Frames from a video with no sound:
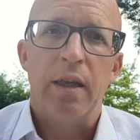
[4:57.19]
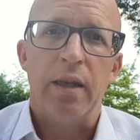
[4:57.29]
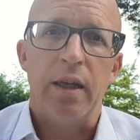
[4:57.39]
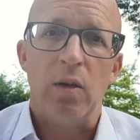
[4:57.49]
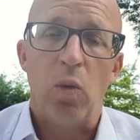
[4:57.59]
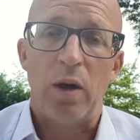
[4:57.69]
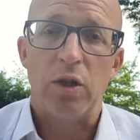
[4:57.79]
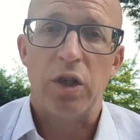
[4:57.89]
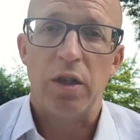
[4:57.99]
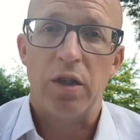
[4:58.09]
The
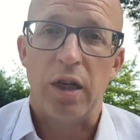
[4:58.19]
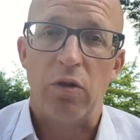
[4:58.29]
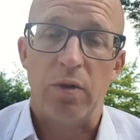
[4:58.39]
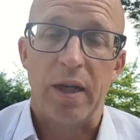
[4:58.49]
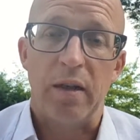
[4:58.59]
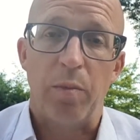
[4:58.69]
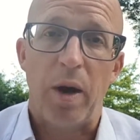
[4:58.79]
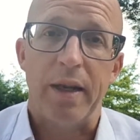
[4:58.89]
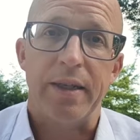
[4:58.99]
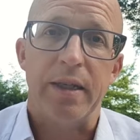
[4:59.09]
Welsh General Dental
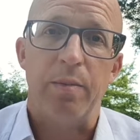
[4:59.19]
Practice